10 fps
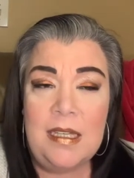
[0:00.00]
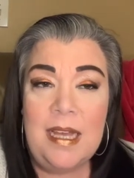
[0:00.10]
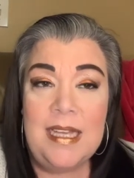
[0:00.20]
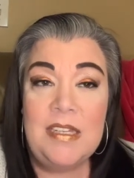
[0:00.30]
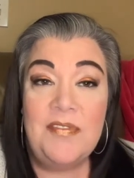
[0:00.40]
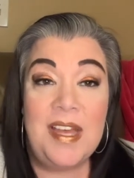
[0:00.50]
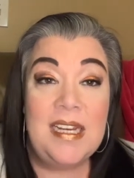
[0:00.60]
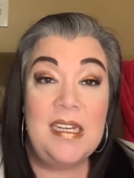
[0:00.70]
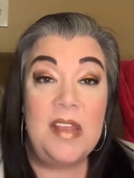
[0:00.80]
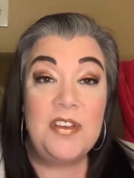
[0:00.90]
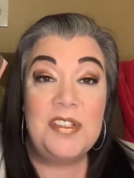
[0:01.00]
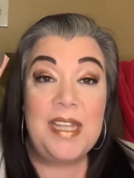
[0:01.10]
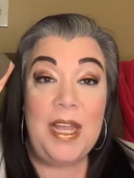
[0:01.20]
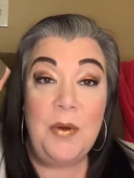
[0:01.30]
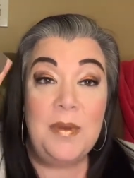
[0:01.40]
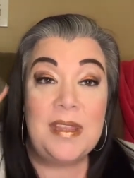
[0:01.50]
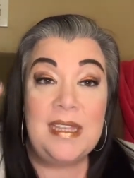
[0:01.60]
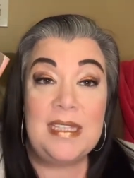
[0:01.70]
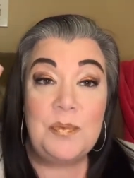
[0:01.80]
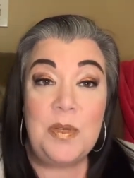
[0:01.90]
and to find another sale with
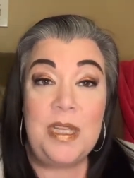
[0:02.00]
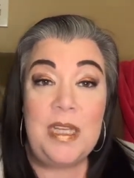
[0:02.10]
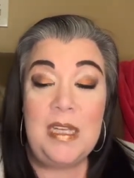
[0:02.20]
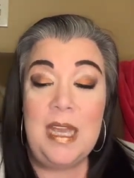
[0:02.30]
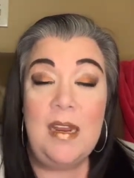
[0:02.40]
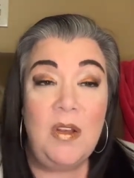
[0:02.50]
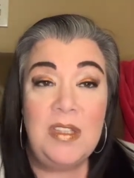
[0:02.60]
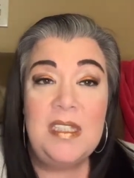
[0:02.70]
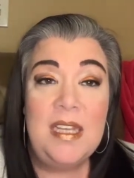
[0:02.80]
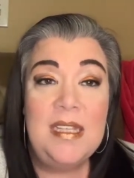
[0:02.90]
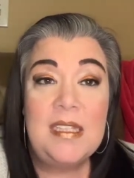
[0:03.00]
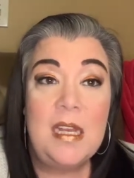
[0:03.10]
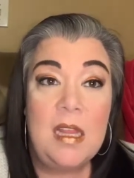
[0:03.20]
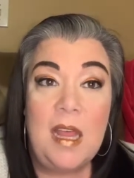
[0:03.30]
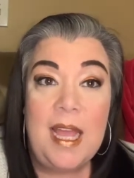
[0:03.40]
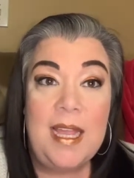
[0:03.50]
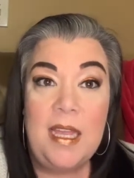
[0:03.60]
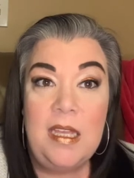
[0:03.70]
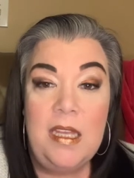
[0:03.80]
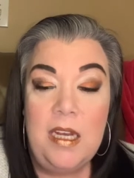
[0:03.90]
this one at Ulta is gonna
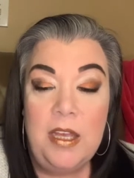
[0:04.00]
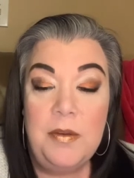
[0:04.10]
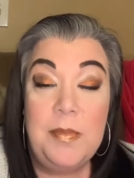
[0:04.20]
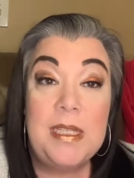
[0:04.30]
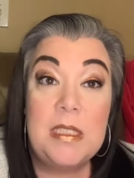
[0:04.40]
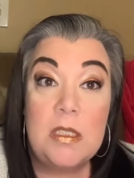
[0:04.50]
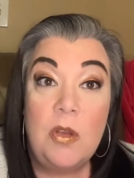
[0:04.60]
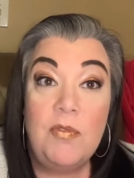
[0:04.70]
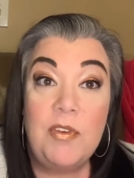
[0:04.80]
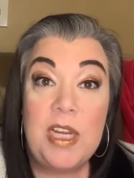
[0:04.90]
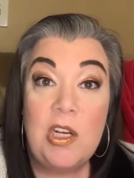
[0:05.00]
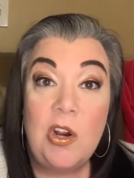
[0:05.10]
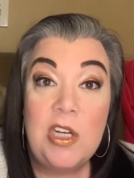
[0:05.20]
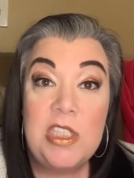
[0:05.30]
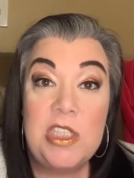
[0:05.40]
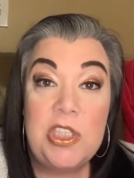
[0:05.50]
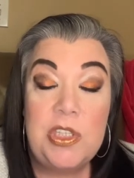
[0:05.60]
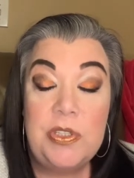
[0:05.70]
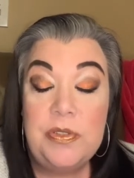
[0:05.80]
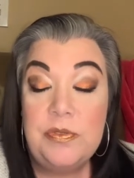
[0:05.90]
like, you know, be so freaking hard to
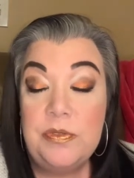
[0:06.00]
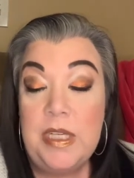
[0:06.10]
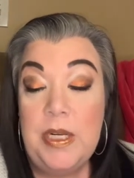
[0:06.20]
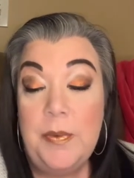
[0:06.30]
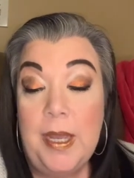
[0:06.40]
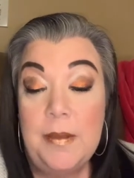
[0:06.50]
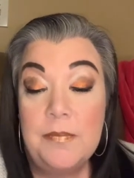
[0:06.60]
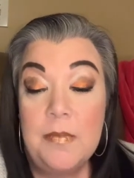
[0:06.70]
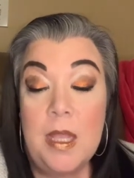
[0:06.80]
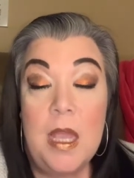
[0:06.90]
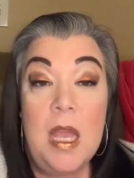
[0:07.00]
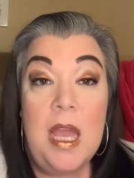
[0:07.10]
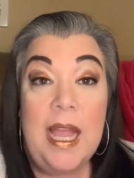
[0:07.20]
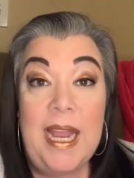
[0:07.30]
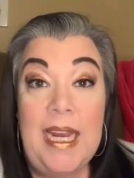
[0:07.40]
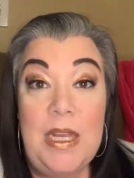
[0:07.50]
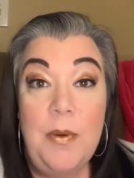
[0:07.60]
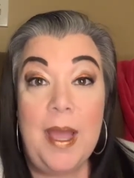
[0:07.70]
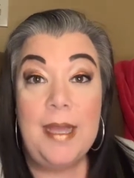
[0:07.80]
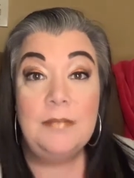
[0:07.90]
do. Anyway,
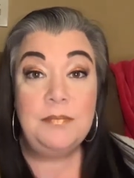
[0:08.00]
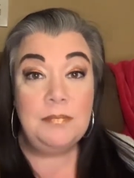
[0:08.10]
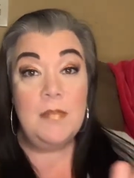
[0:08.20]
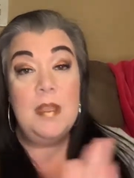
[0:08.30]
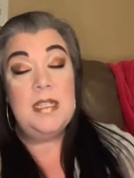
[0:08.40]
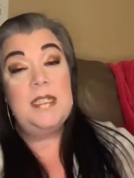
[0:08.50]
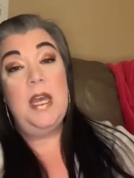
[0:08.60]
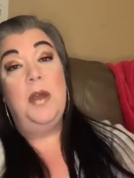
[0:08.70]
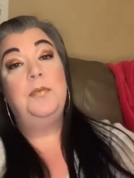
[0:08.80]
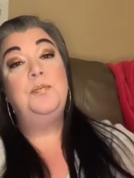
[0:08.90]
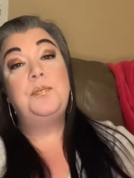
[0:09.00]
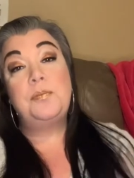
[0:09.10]
anyway, so